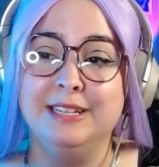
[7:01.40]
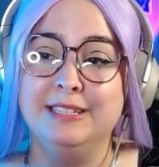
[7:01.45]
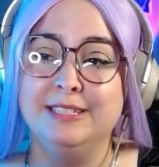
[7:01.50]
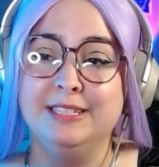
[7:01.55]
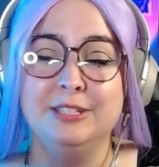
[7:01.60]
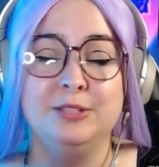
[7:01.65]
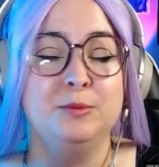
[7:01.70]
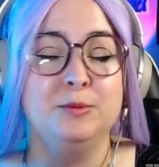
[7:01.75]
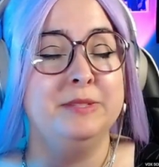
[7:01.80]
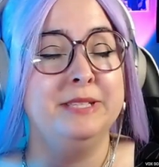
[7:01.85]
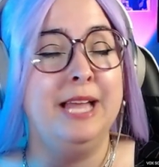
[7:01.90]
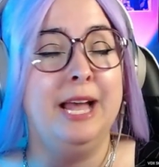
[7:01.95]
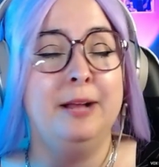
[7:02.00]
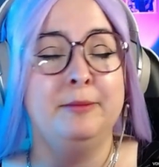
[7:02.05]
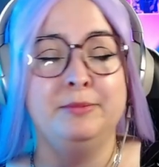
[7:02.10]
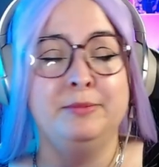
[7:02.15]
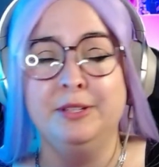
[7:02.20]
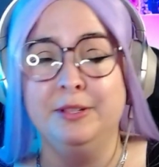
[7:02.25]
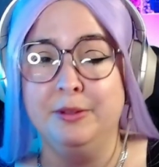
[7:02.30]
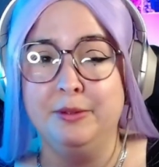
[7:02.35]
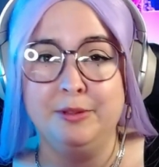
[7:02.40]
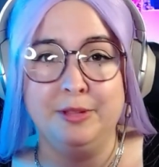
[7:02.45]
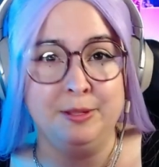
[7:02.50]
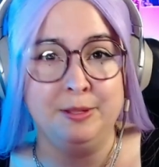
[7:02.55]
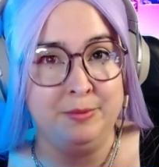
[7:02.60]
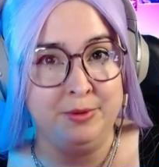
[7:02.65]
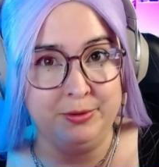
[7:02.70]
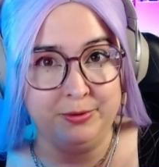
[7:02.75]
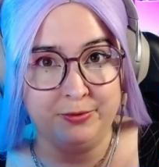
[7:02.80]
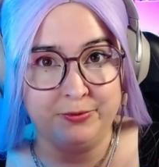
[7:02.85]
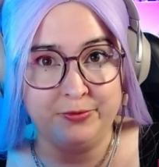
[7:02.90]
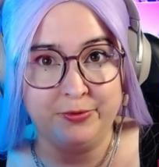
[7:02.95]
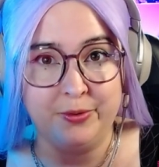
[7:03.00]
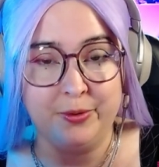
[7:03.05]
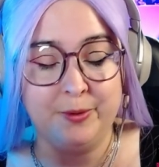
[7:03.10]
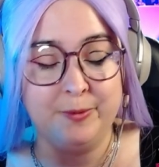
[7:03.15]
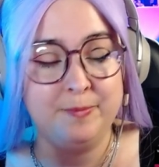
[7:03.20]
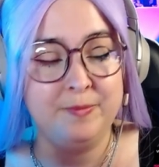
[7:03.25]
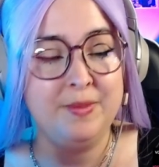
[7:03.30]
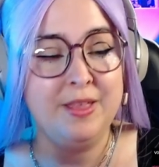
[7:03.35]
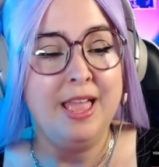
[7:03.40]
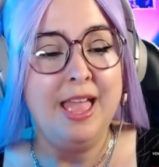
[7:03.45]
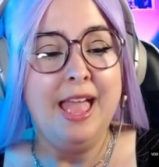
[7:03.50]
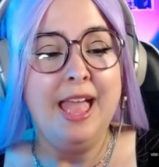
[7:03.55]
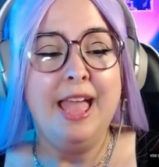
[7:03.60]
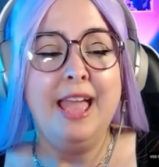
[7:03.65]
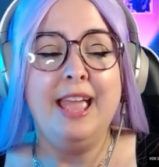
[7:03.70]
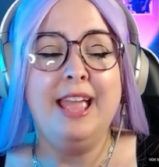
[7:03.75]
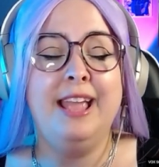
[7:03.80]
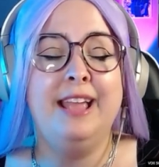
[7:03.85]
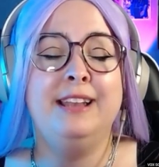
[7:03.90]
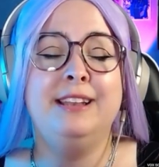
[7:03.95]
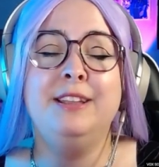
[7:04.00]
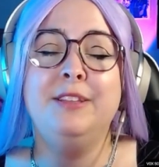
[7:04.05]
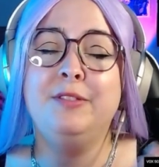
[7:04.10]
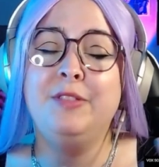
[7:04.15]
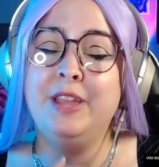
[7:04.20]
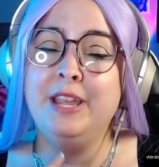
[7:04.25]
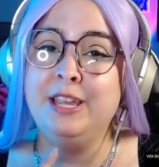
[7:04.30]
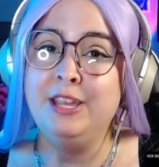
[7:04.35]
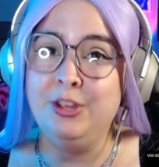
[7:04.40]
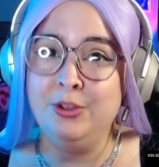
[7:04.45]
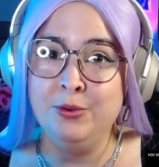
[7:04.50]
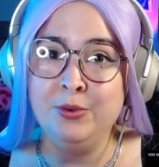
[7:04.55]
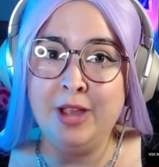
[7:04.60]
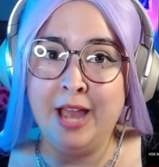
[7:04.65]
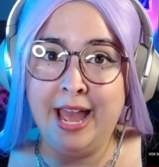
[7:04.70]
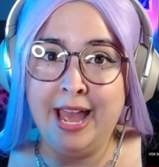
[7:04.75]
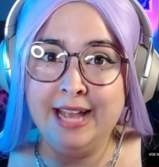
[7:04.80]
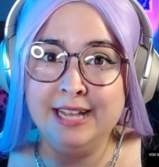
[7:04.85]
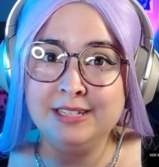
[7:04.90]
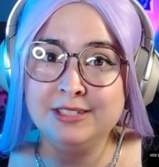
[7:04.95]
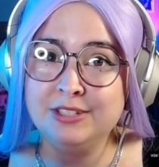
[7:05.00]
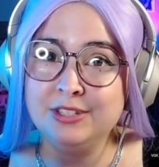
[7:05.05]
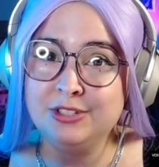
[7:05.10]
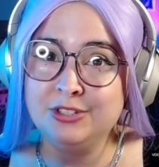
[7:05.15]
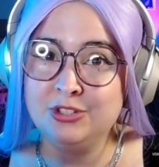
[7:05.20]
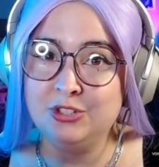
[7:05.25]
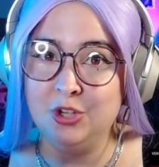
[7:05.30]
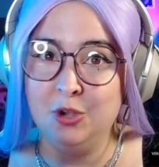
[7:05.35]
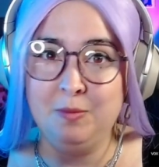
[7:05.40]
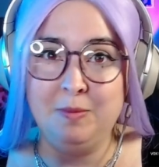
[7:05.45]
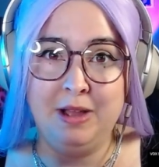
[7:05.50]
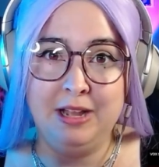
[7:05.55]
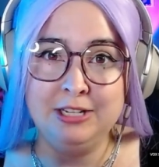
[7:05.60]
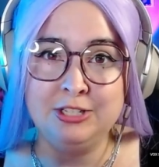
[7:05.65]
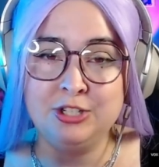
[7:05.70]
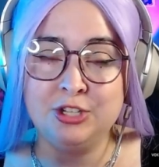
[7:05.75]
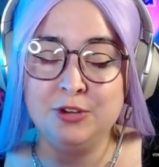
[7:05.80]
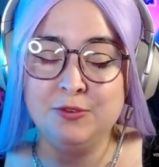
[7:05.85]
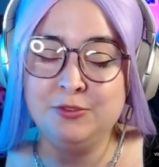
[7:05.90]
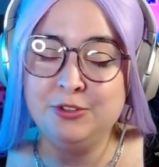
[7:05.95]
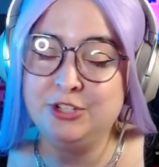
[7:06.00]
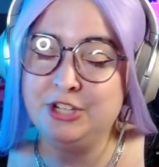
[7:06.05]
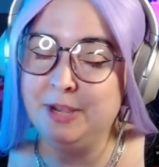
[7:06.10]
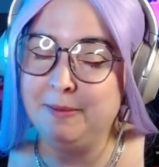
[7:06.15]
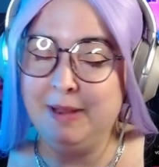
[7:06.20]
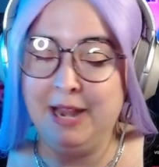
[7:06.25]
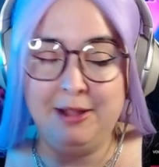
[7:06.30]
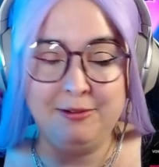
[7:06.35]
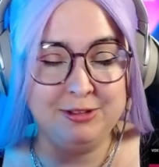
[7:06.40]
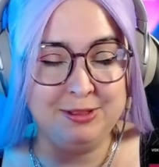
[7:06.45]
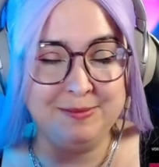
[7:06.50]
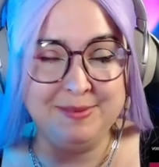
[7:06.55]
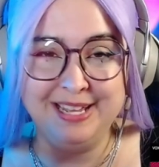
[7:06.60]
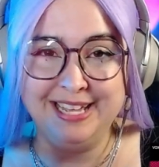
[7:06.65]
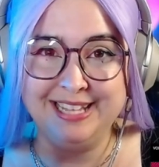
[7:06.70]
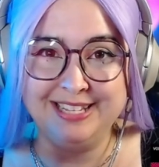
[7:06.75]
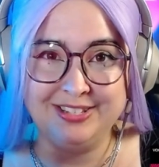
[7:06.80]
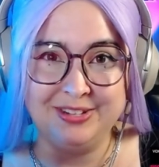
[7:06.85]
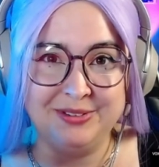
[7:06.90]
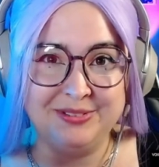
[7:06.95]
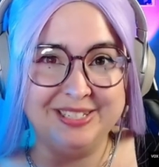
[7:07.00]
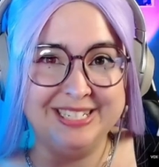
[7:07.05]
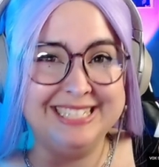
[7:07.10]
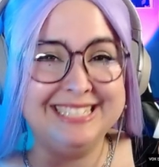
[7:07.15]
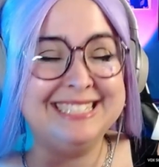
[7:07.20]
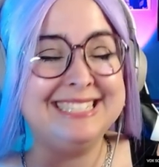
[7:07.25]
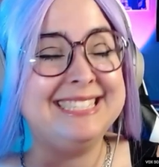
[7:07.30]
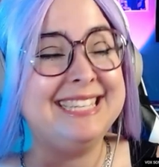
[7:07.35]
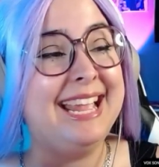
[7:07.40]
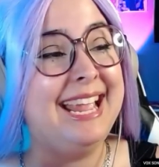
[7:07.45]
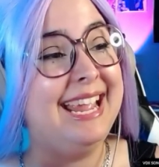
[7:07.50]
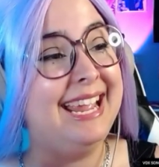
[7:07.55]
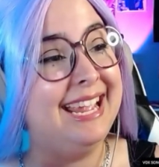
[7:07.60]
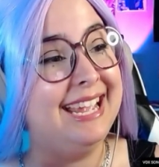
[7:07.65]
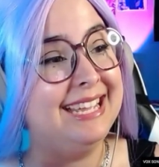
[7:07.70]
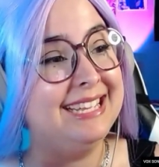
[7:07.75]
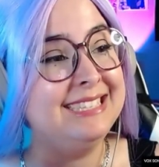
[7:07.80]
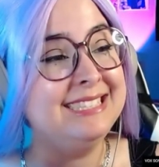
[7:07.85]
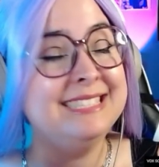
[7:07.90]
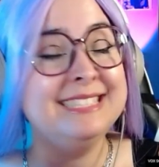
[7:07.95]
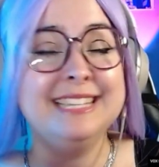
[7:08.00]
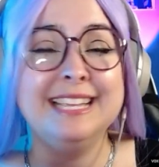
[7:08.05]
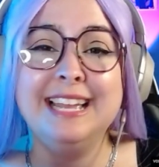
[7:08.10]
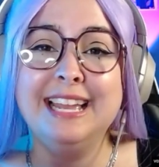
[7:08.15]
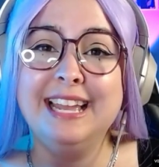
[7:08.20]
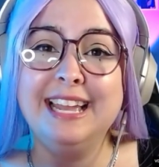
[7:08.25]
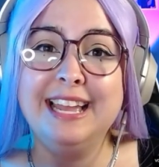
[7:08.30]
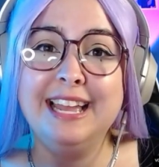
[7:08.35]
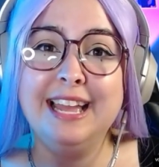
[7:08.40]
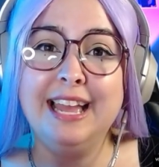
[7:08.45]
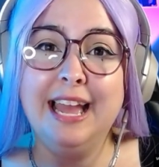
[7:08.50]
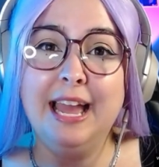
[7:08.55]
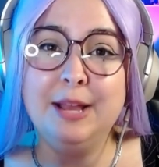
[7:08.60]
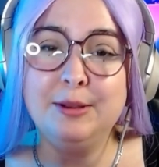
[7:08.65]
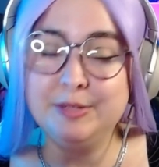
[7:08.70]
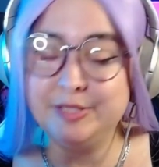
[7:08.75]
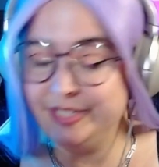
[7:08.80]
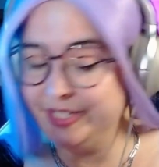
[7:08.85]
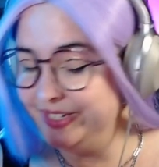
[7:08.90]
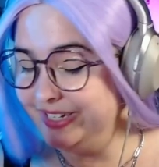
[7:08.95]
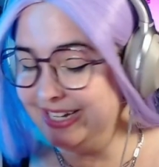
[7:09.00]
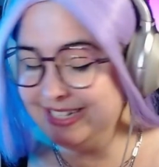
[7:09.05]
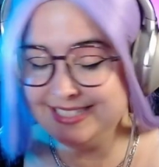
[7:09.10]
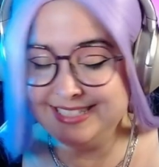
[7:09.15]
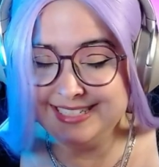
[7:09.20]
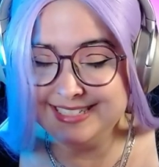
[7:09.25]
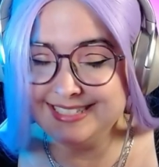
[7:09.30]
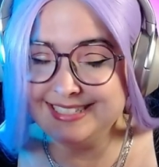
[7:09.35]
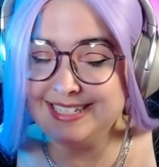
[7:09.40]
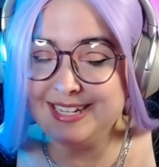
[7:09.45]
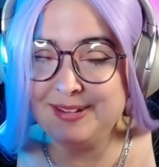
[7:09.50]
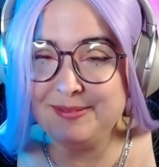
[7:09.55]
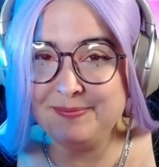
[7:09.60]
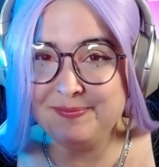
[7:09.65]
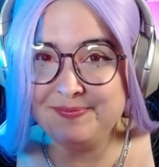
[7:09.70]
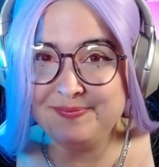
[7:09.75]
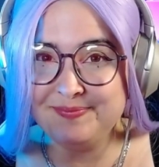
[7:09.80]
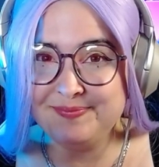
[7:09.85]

this was absolutely beautiful. And thank you guys so much for jamming out with me as always. And I will see you guys next time.